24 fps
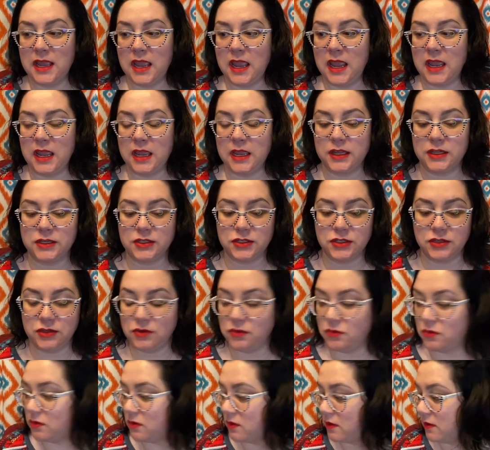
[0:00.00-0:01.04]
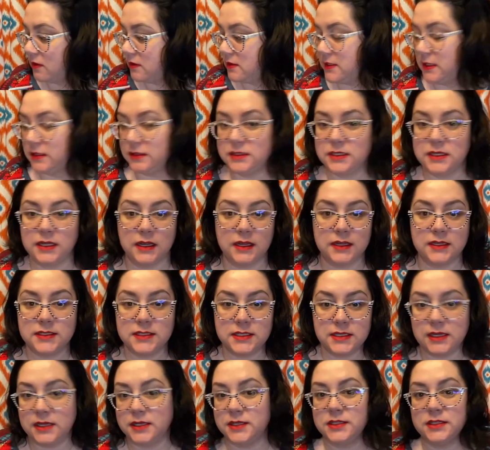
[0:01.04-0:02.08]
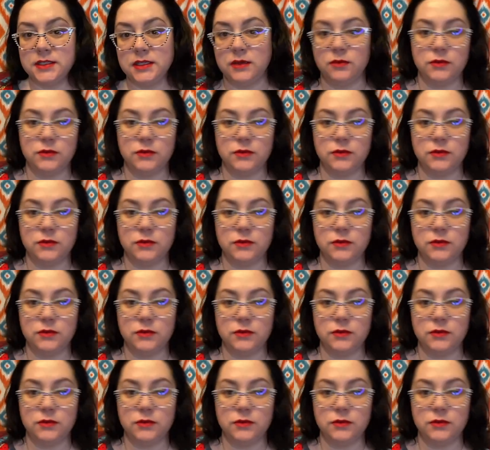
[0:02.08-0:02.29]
and your Delta 9 THC,